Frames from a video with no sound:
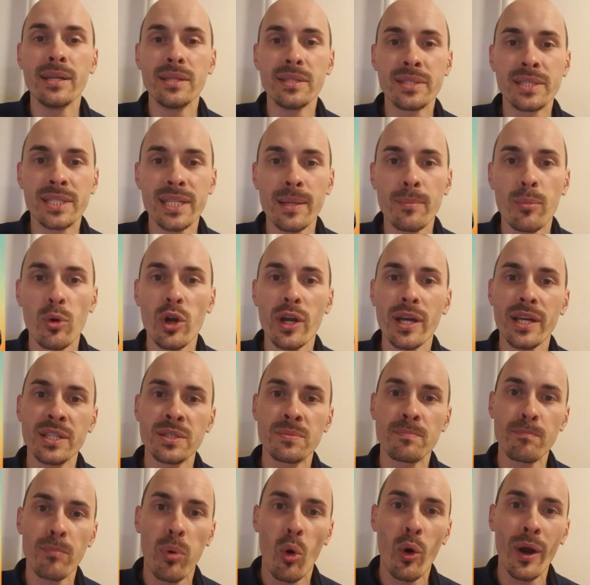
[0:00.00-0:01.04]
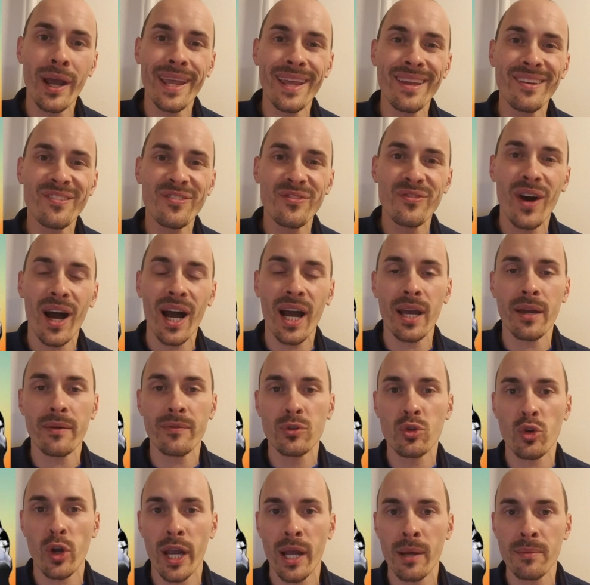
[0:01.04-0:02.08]
Zebra is
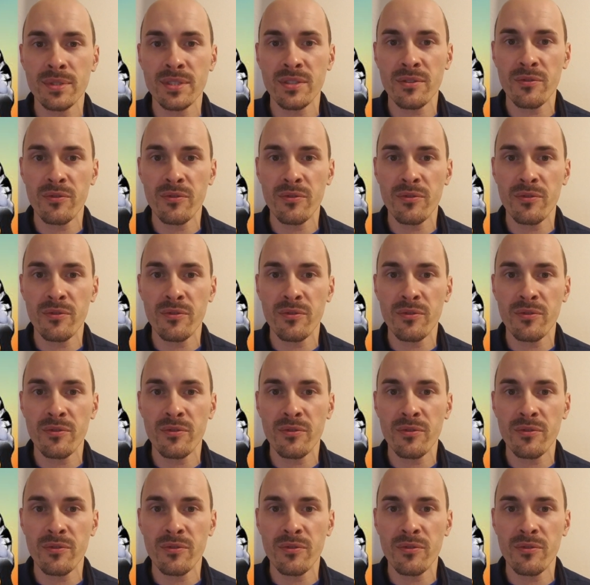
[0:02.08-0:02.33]
0.5 grams